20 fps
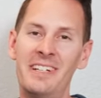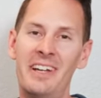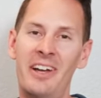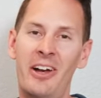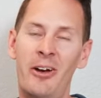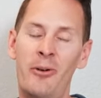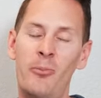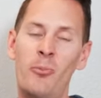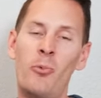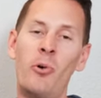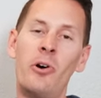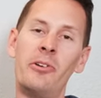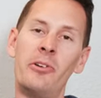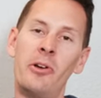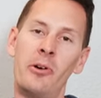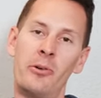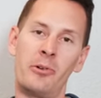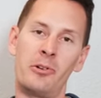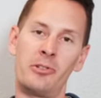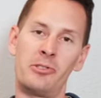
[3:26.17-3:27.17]
Um, one
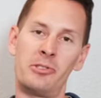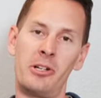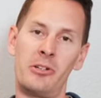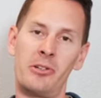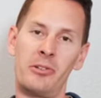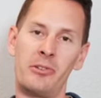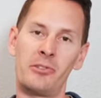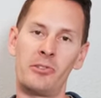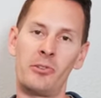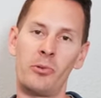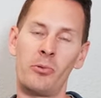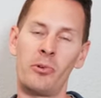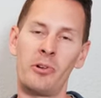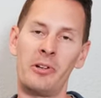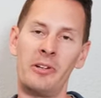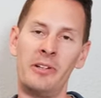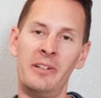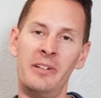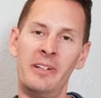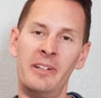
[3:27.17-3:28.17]
owner shared a
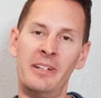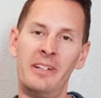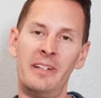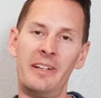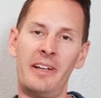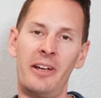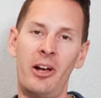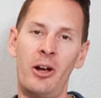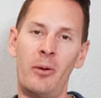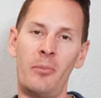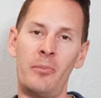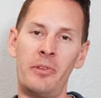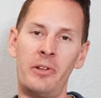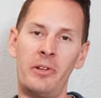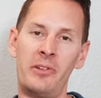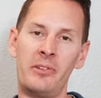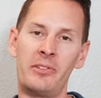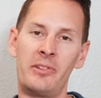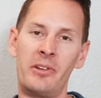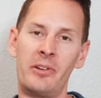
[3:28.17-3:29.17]
story um, that
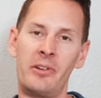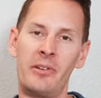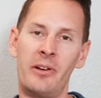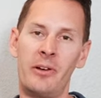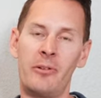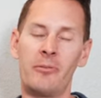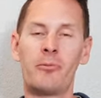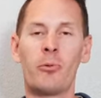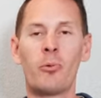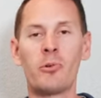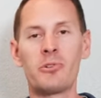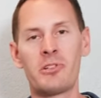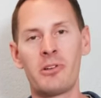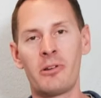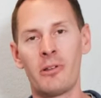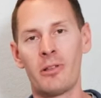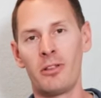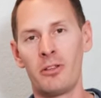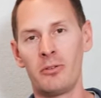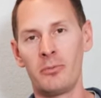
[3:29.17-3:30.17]
is
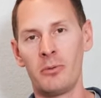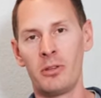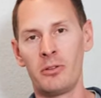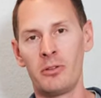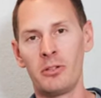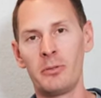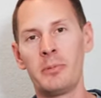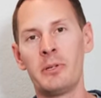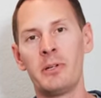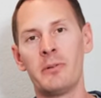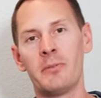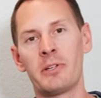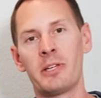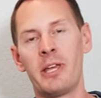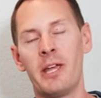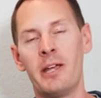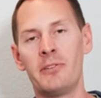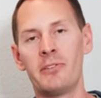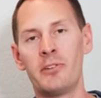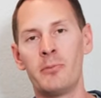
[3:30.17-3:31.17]
unfortunately a little bit of a
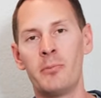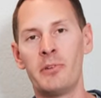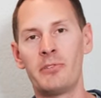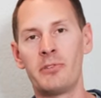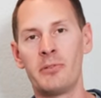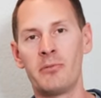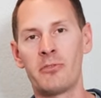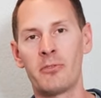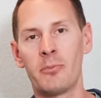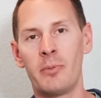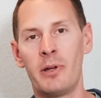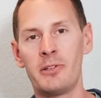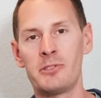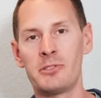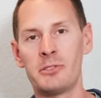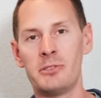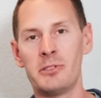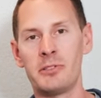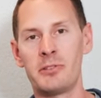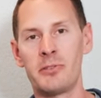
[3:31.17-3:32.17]
case of
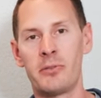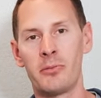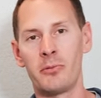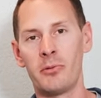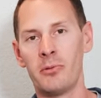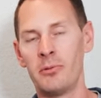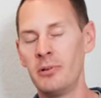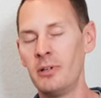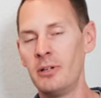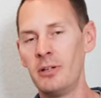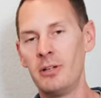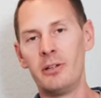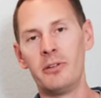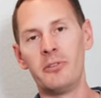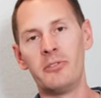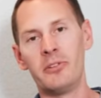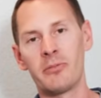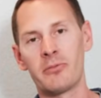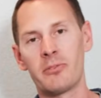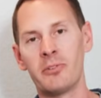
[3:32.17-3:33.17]
misinformation just through
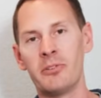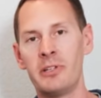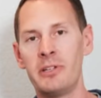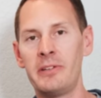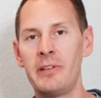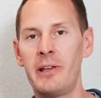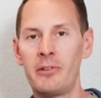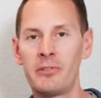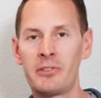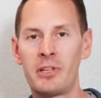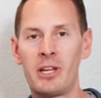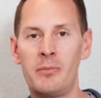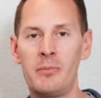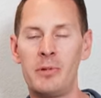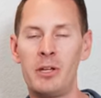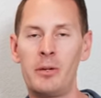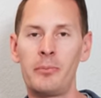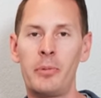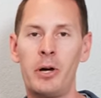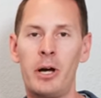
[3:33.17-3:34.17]
different details kind of
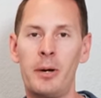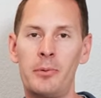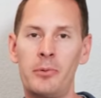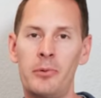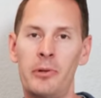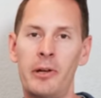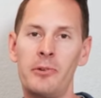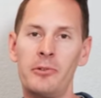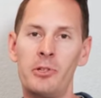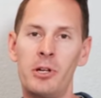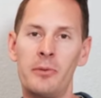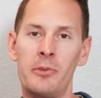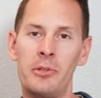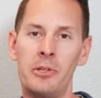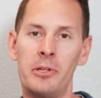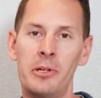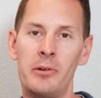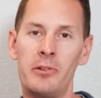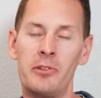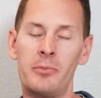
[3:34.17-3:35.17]
being popularized over the
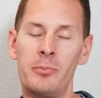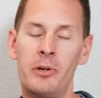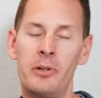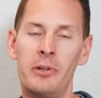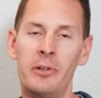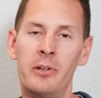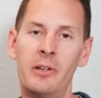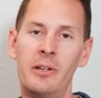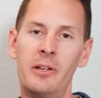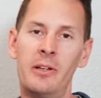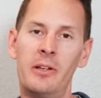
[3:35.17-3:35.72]
years, but